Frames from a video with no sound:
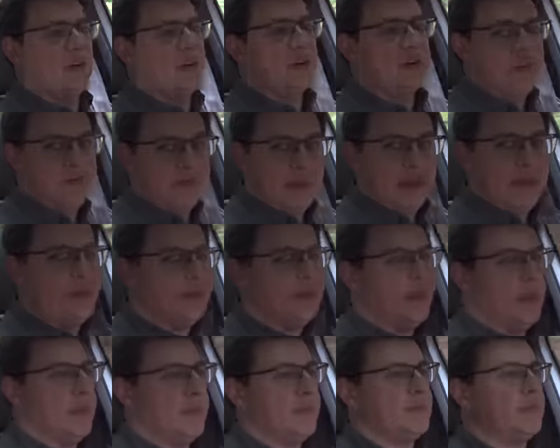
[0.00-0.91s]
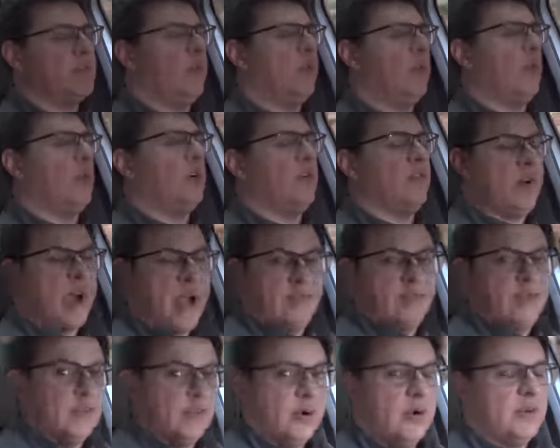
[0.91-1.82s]
or speed bumps, or
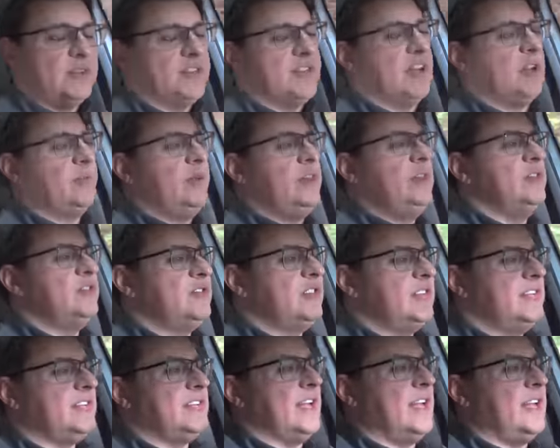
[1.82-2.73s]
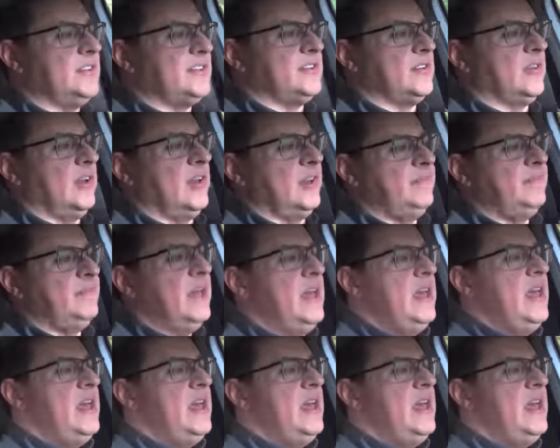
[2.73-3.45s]
gravel roads like we usually test on.